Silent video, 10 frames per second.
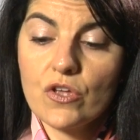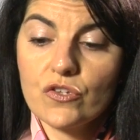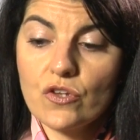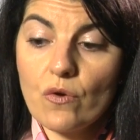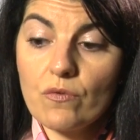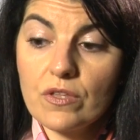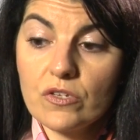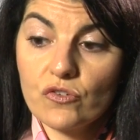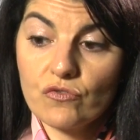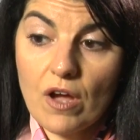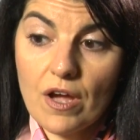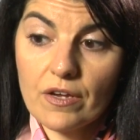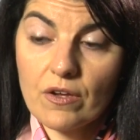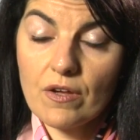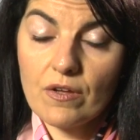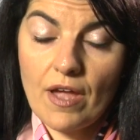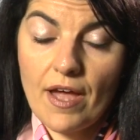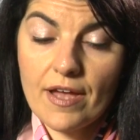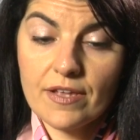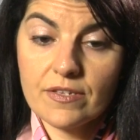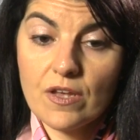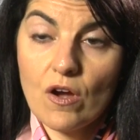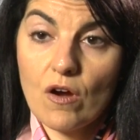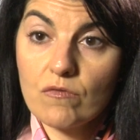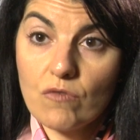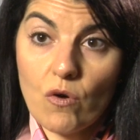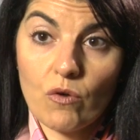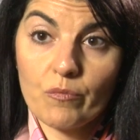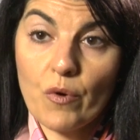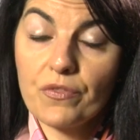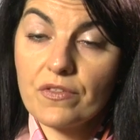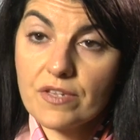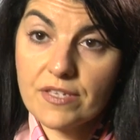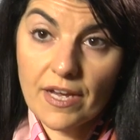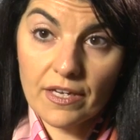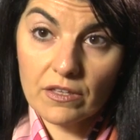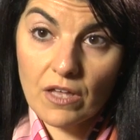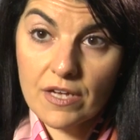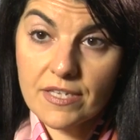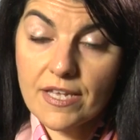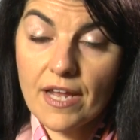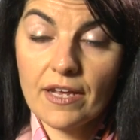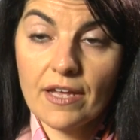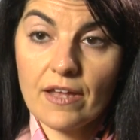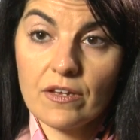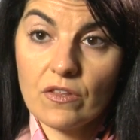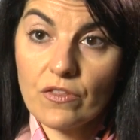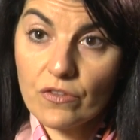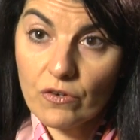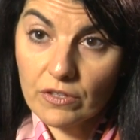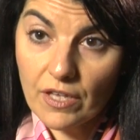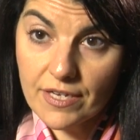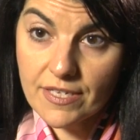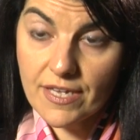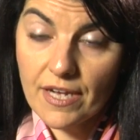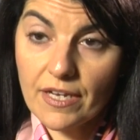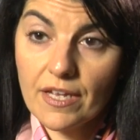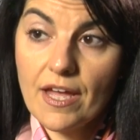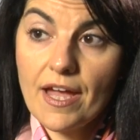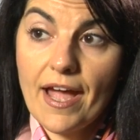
So this drug uh, has a role both in the second line setting and in the third line setting.